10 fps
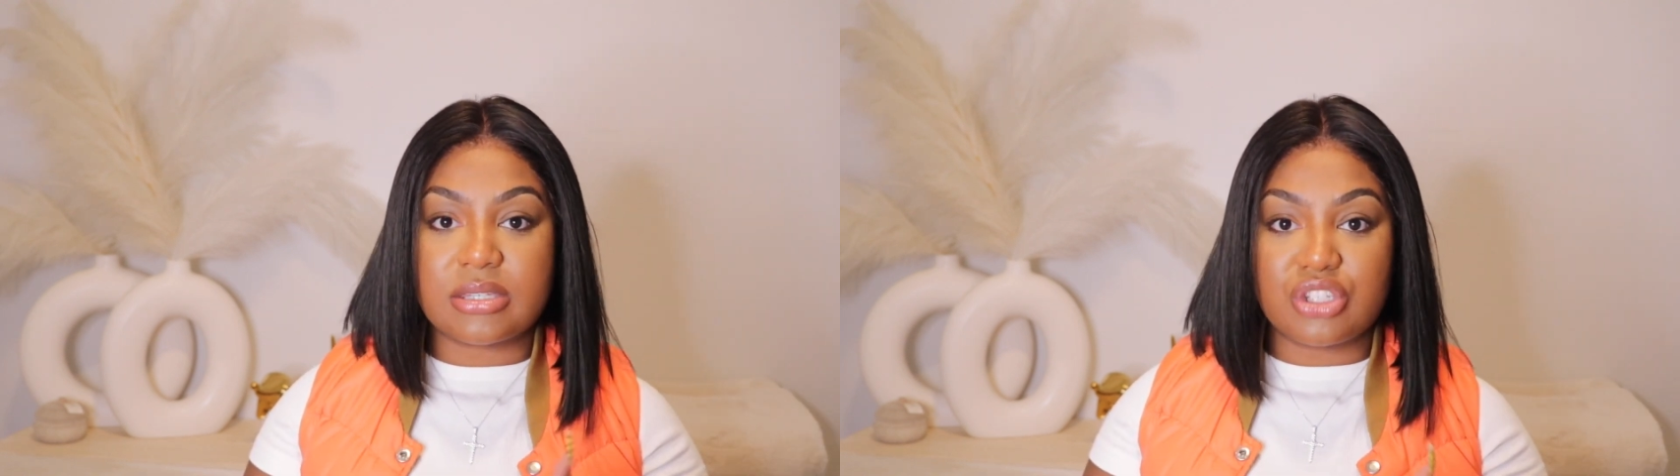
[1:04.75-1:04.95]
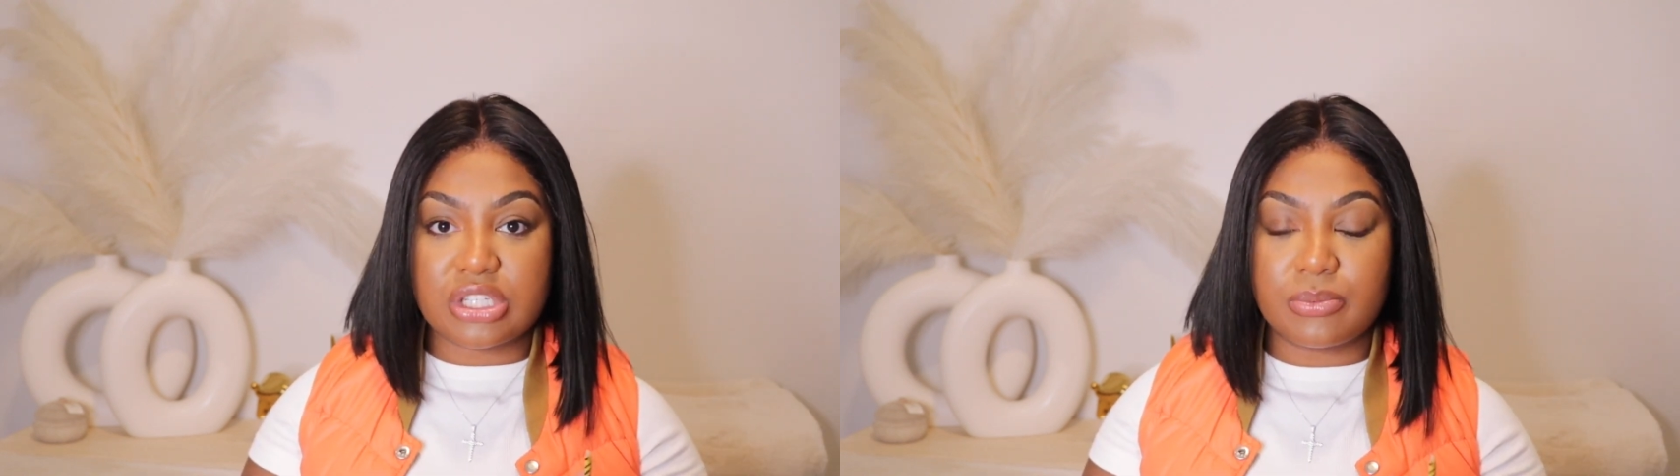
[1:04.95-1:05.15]

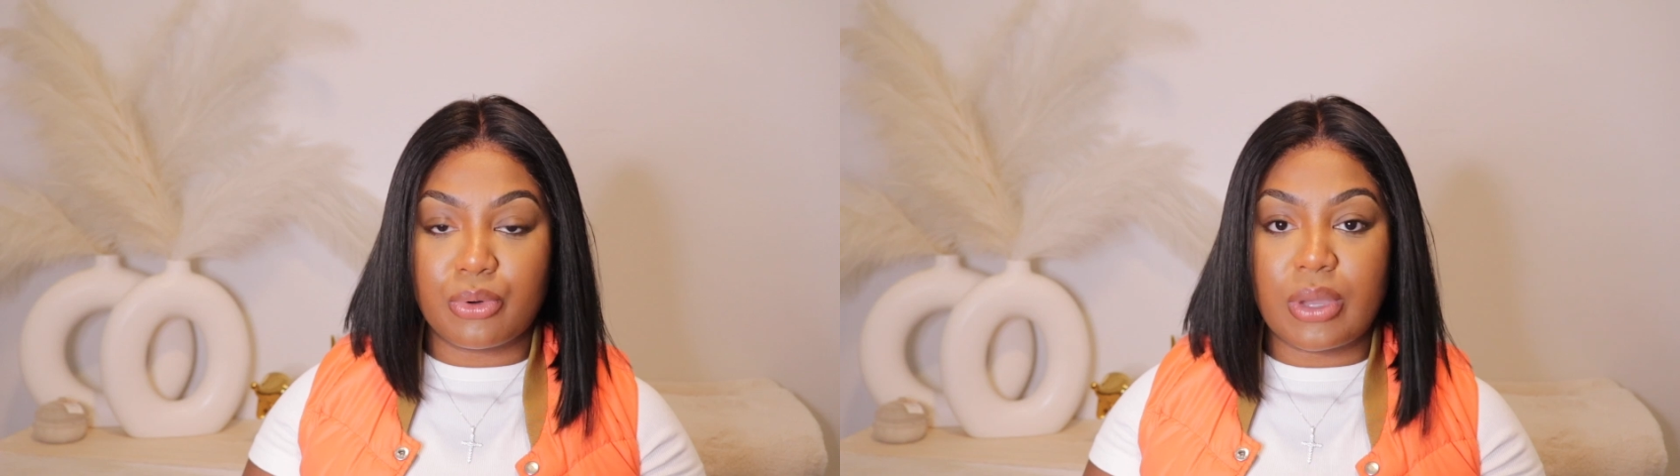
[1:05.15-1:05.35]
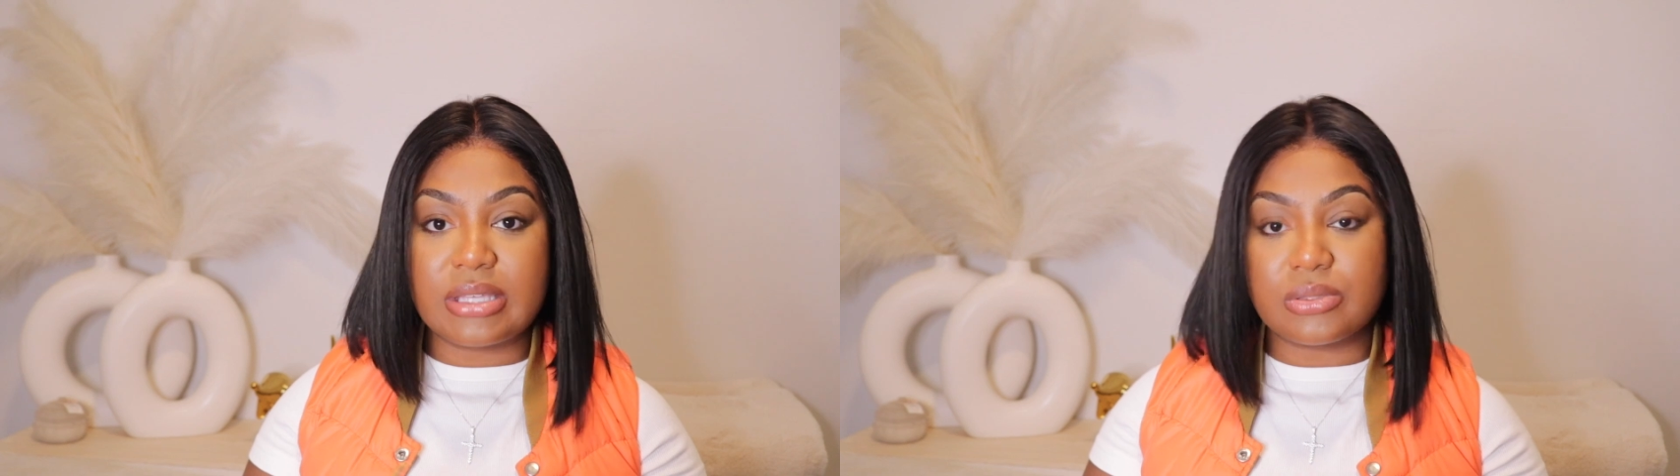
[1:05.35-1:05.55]

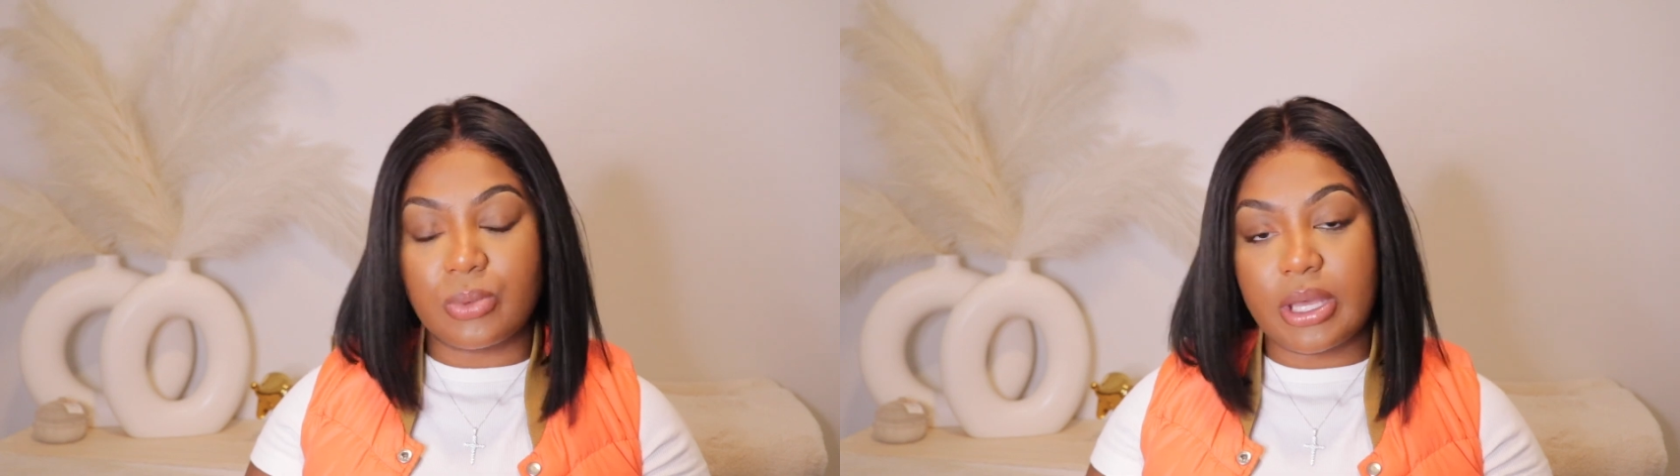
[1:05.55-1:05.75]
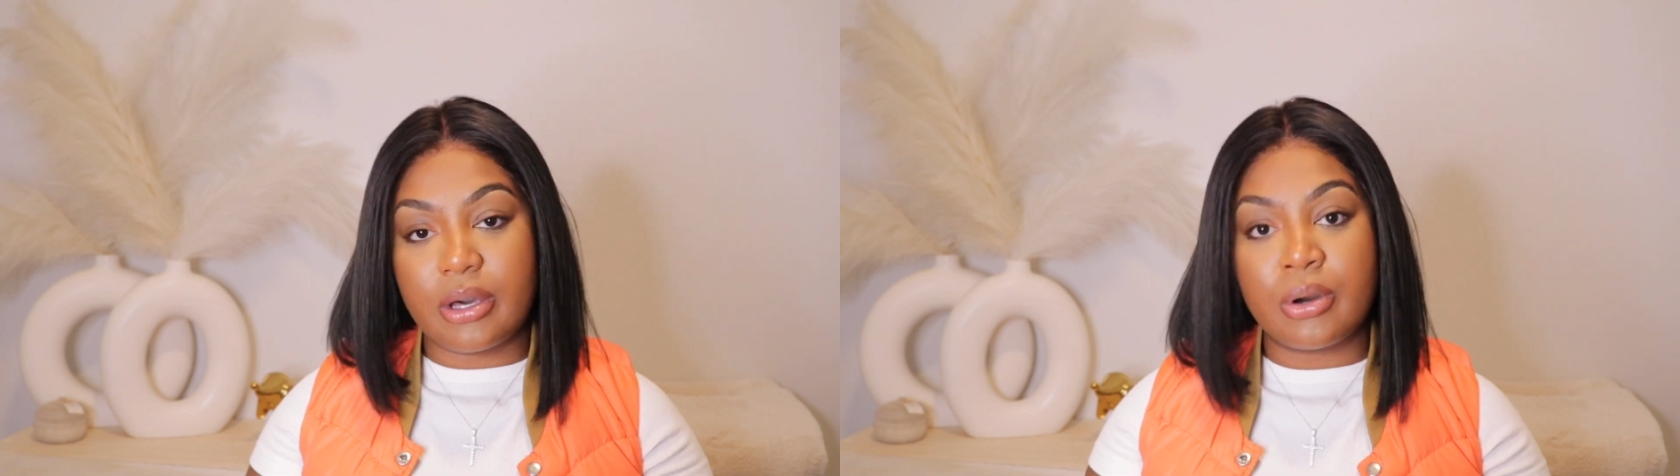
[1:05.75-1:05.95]
adjustable as
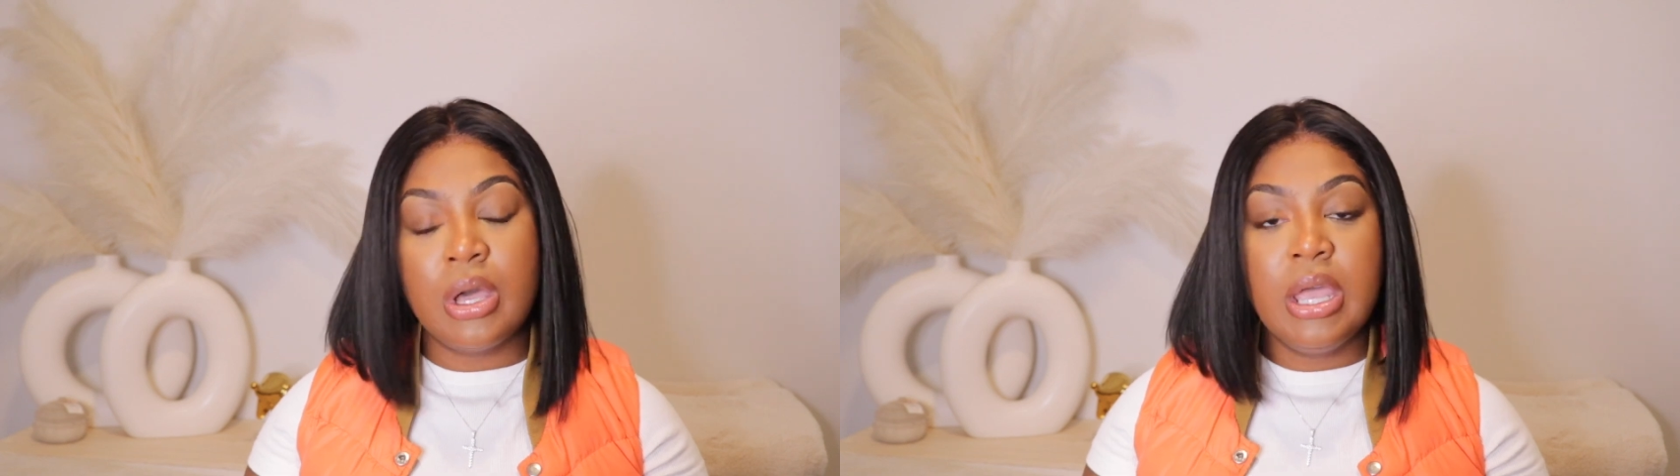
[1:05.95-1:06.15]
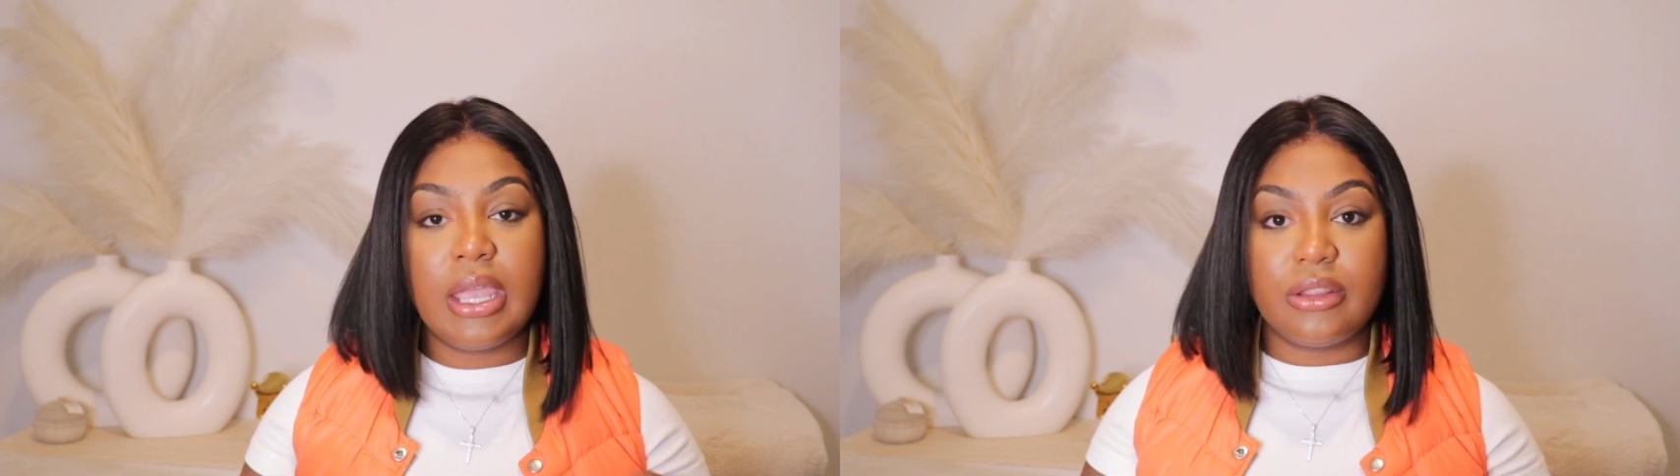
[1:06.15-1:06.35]
well
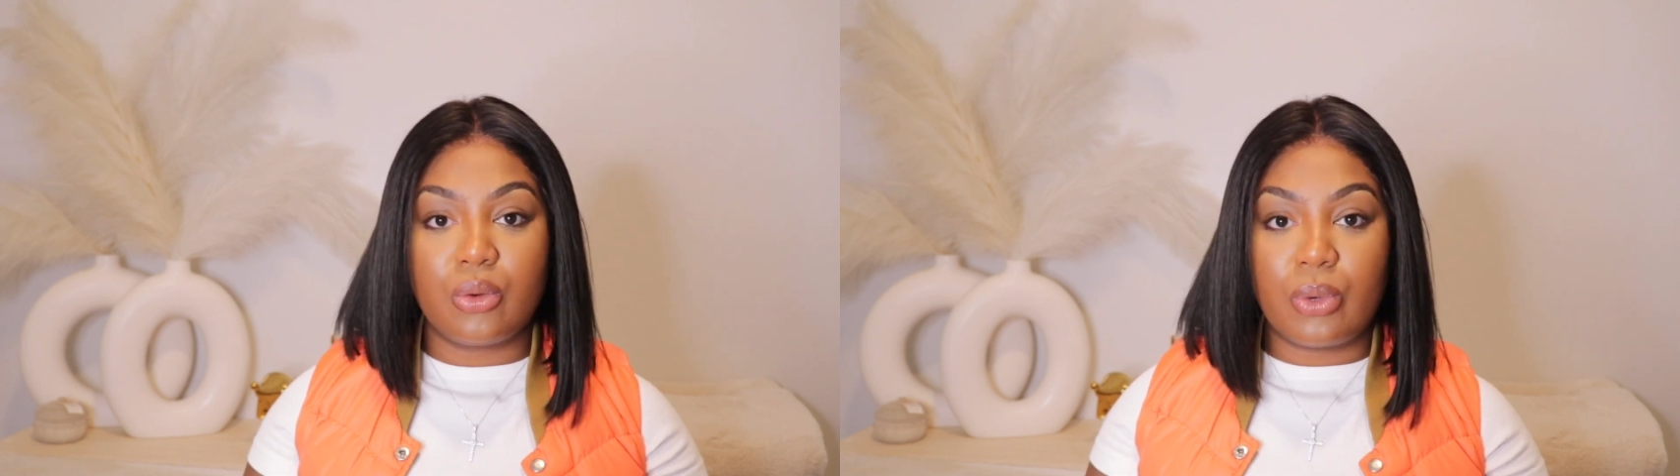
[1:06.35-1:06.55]
in the